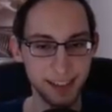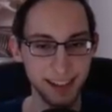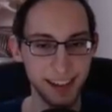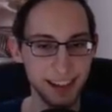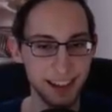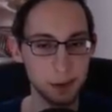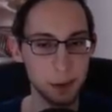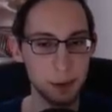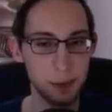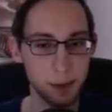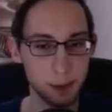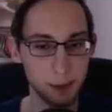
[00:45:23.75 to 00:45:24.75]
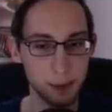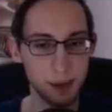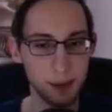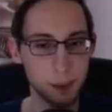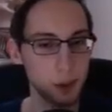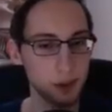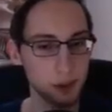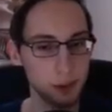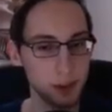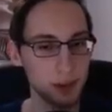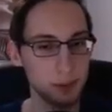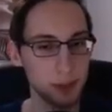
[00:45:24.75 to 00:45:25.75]
And that would be probably be the worst
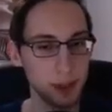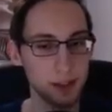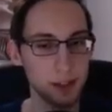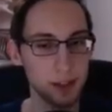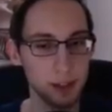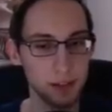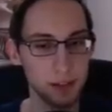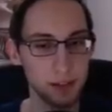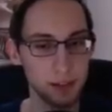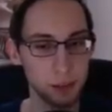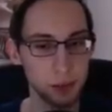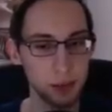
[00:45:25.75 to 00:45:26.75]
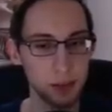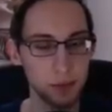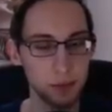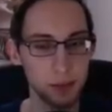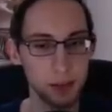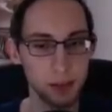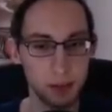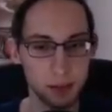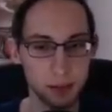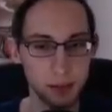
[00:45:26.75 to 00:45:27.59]
way to kill it. What the fuck?